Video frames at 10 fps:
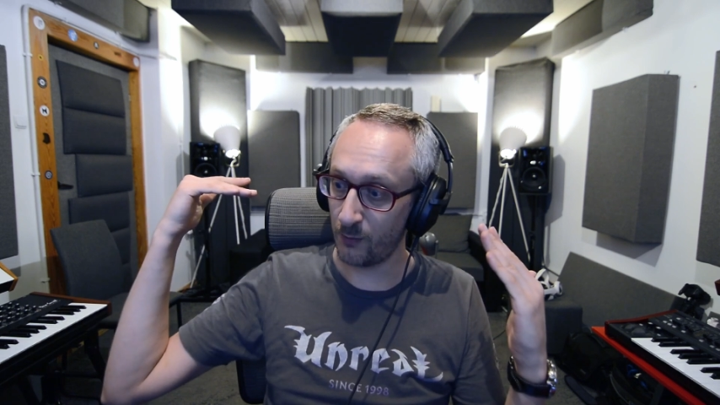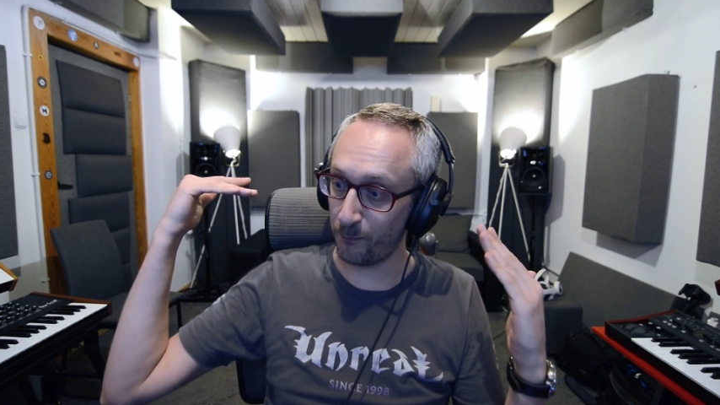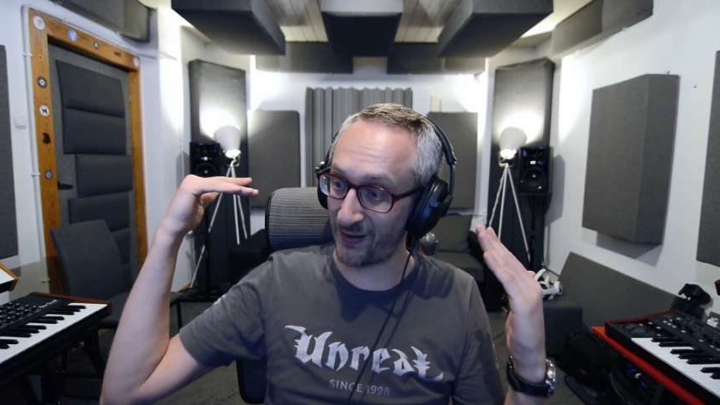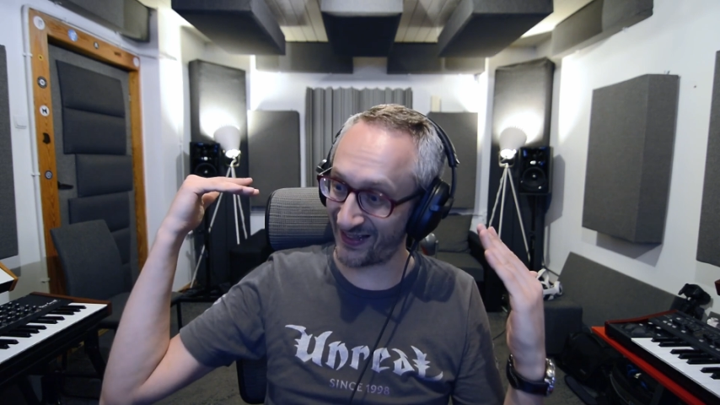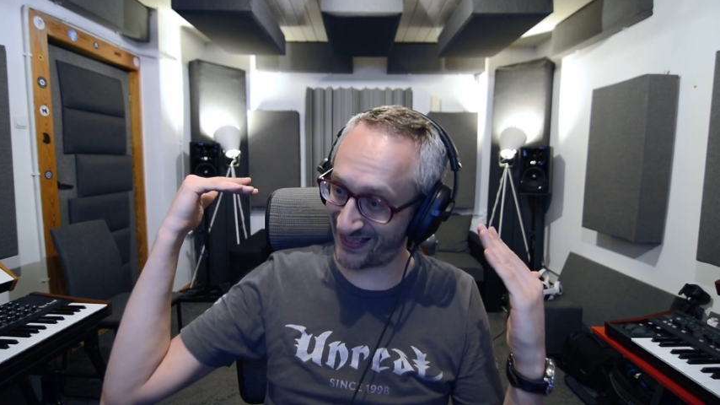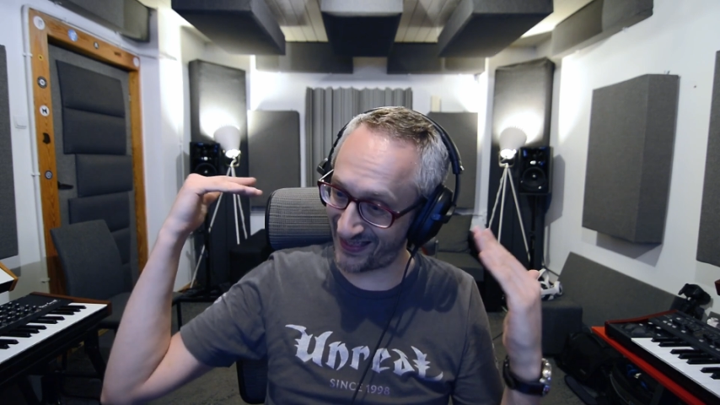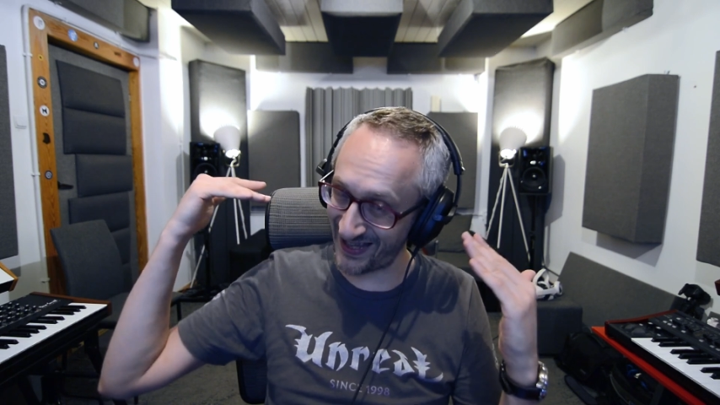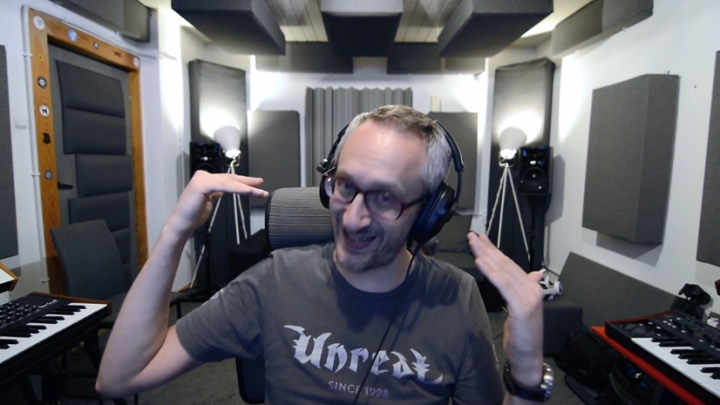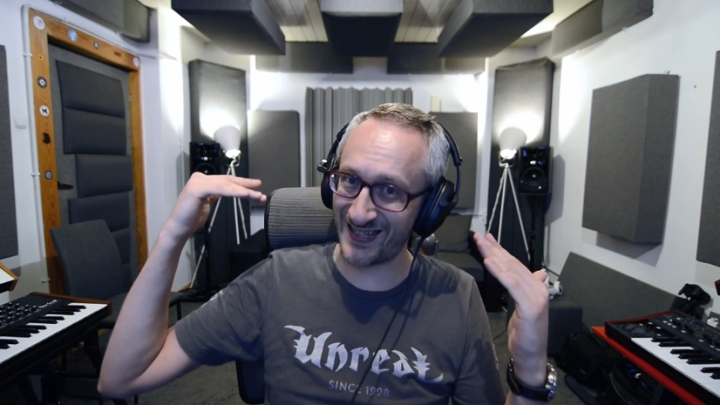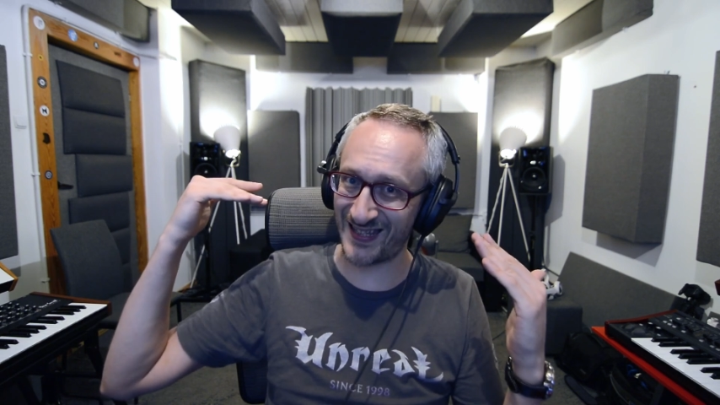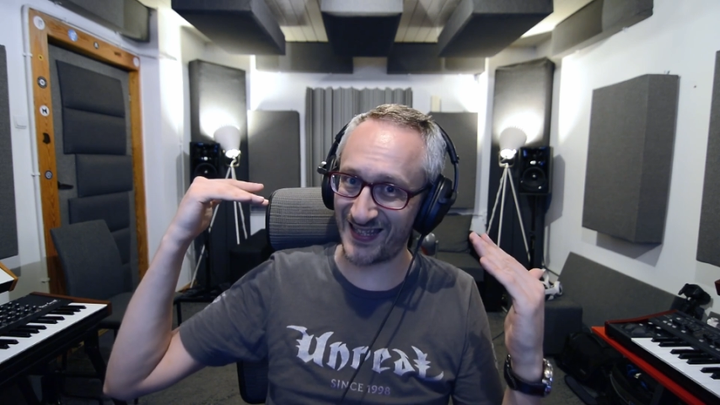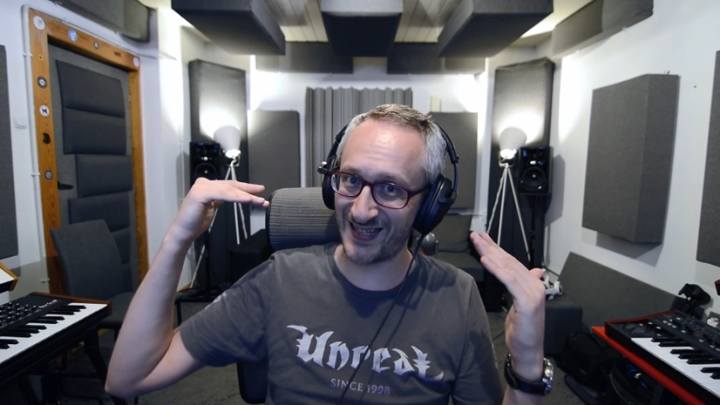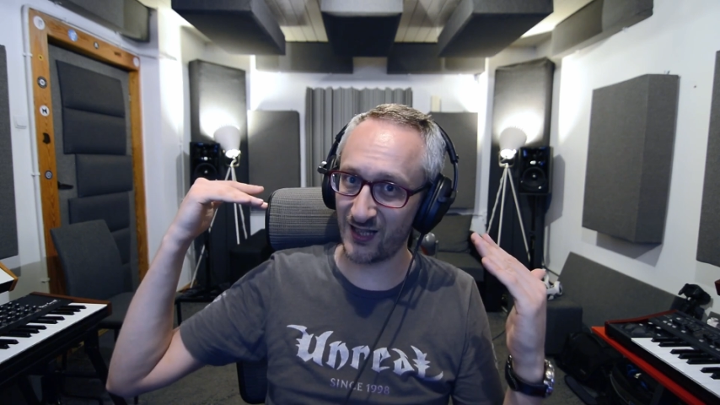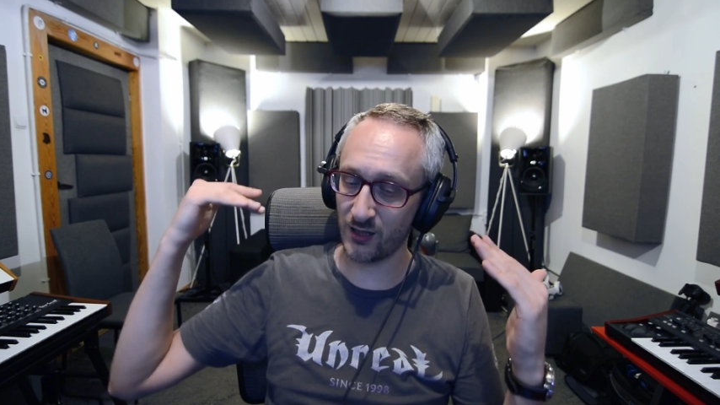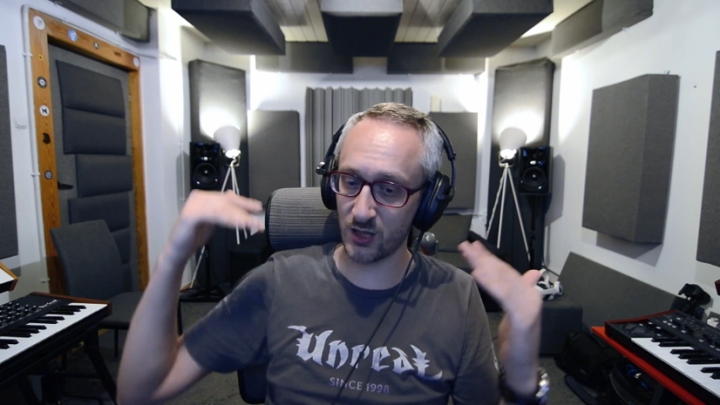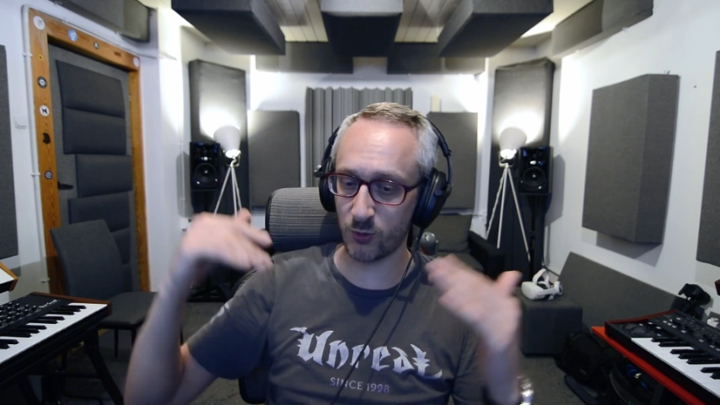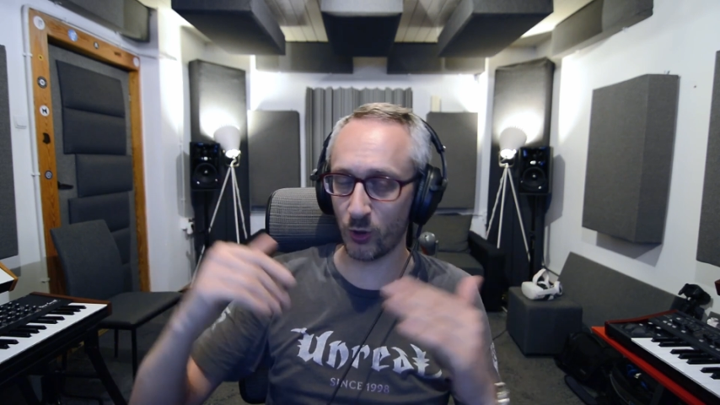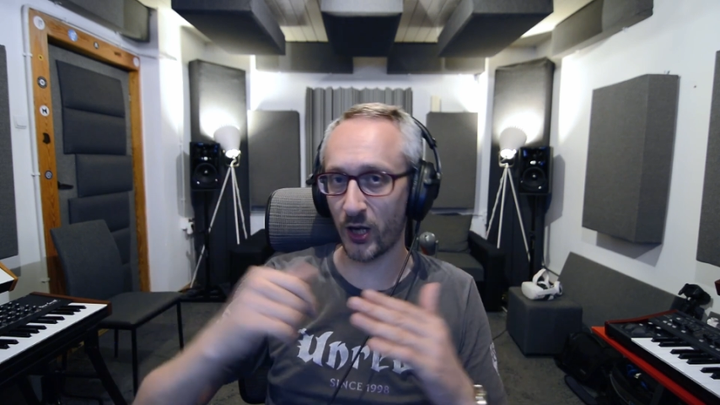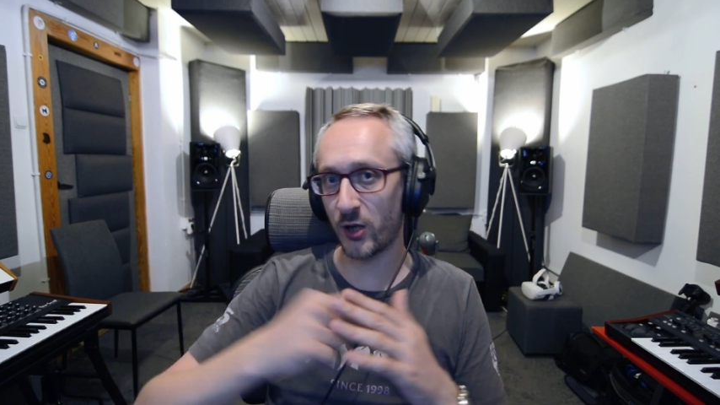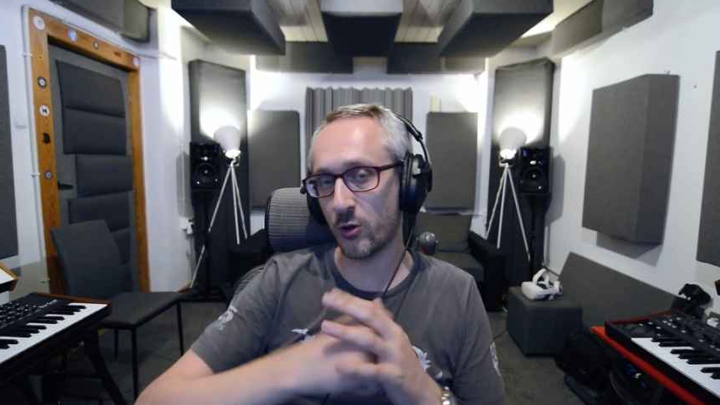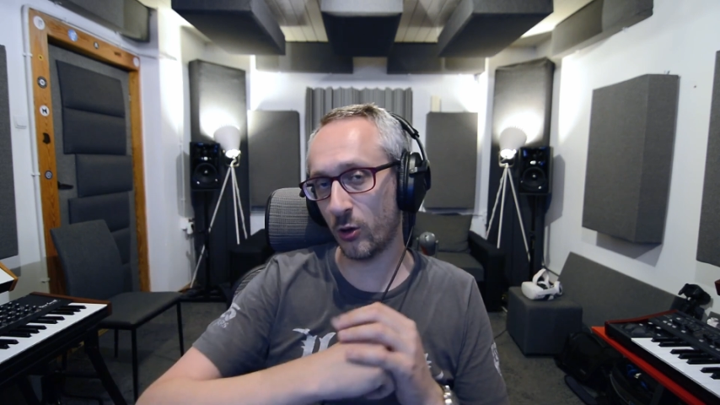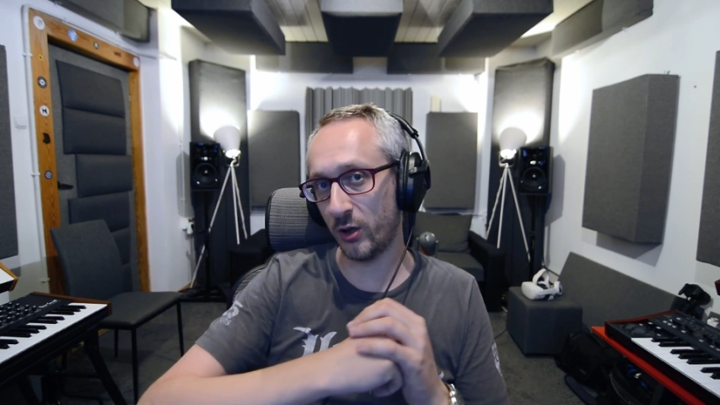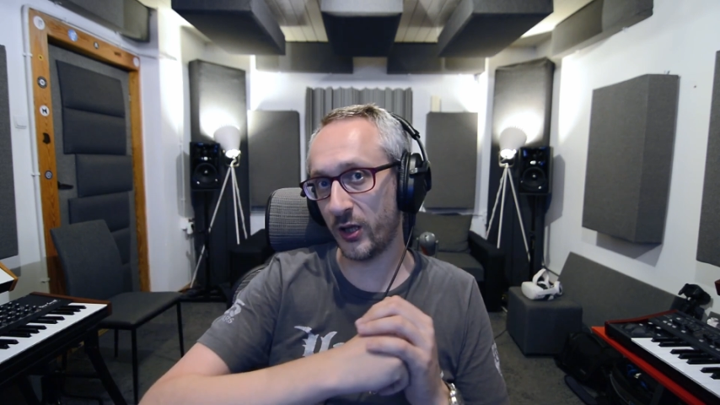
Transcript: but this is what I call